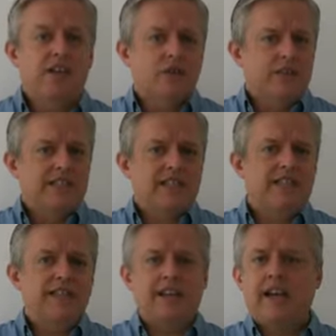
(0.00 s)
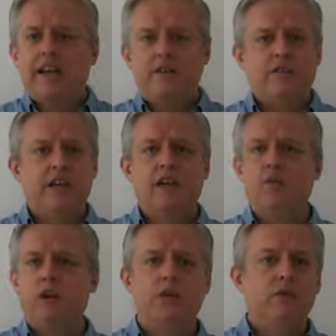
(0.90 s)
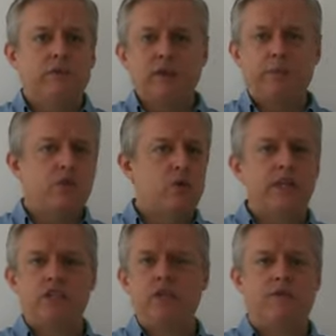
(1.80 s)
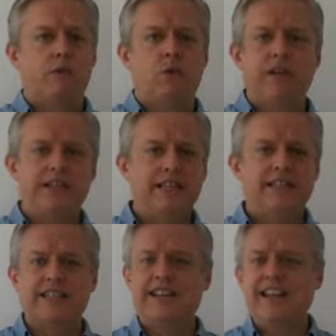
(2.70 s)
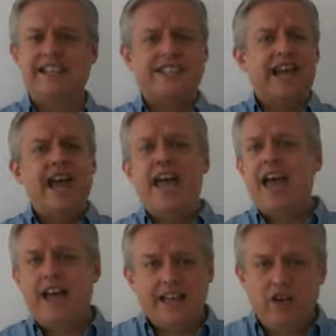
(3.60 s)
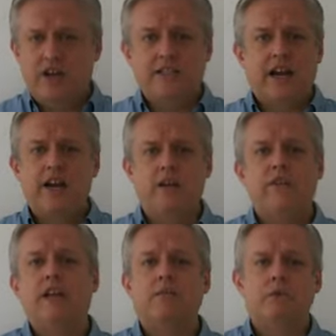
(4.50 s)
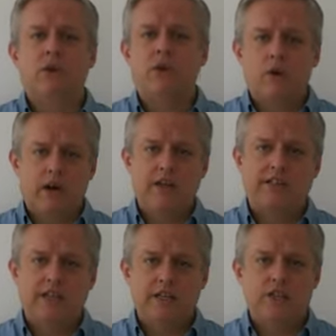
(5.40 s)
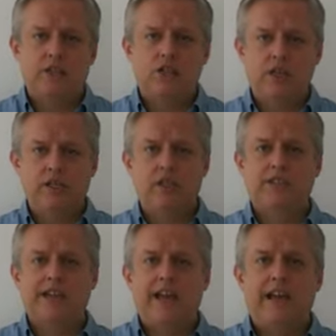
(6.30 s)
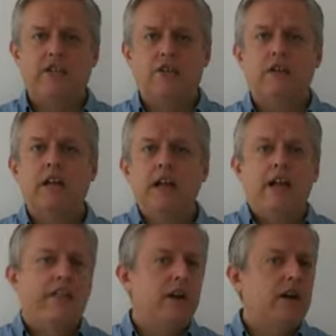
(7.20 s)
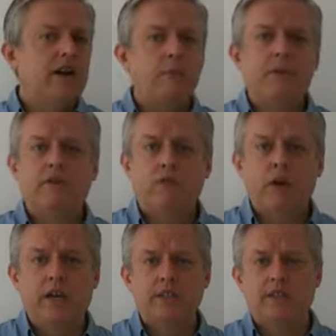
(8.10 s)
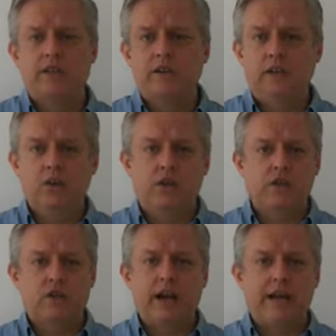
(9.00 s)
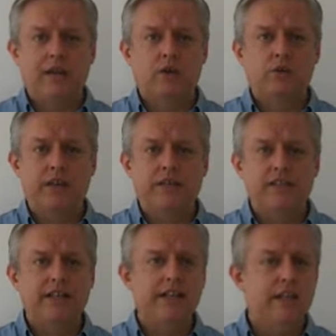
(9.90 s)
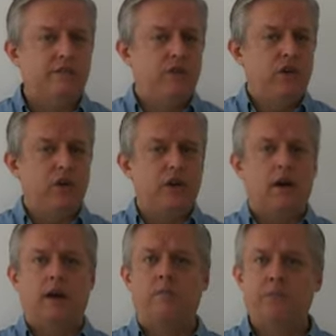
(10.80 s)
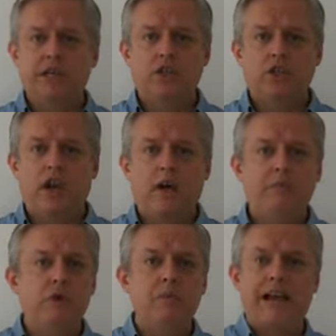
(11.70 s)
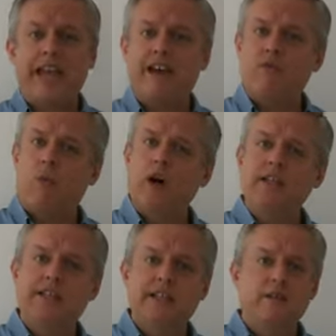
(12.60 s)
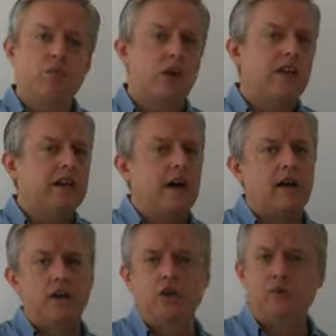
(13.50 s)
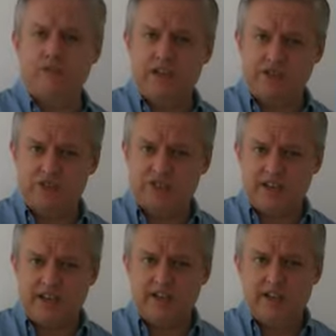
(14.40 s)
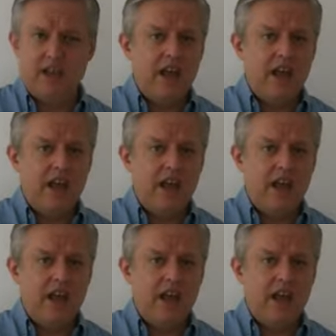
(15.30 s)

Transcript: So this isn't the kind of thing where you flip a switch and from one day to the next, your entire development organization changes to Agile. There are a couple of ways that you can try it incrementally. If you're a big shop, you might have one team working on a new feature set.